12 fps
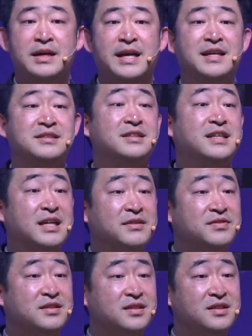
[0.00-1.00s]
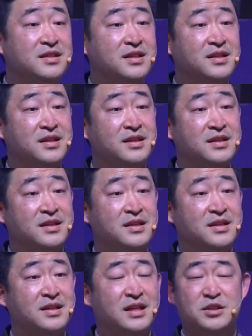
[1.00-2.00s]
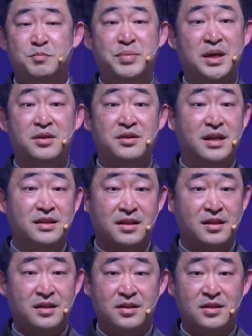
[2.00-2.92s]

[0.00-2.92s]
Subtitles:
His gift is bigger than